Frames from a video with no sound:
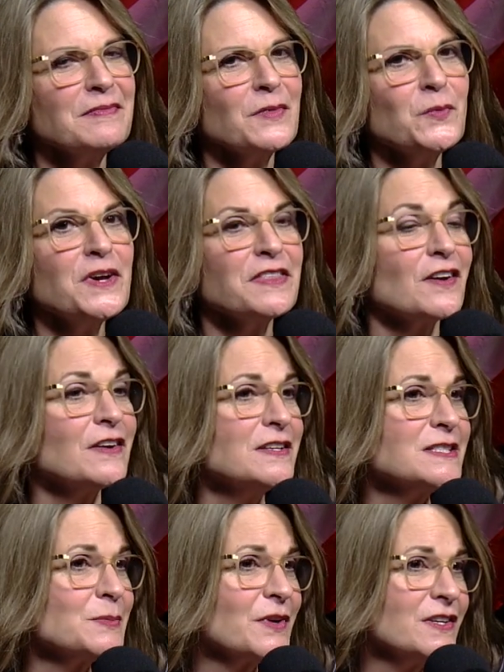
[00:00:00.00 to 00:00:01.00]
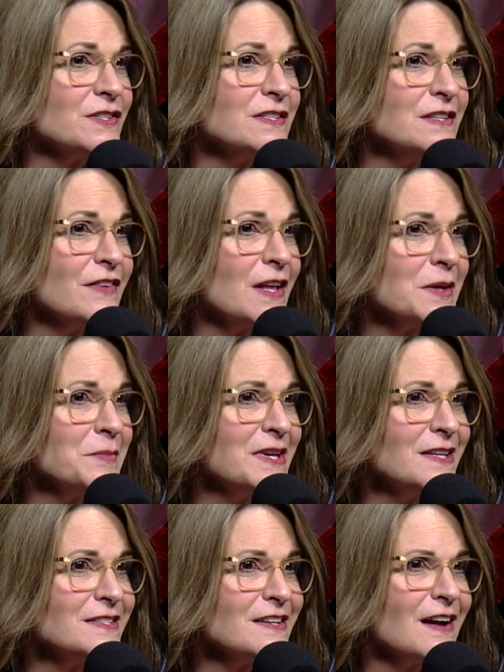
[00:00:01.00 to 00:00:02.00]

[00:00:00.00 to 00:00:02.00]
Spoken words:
with our inspiration development.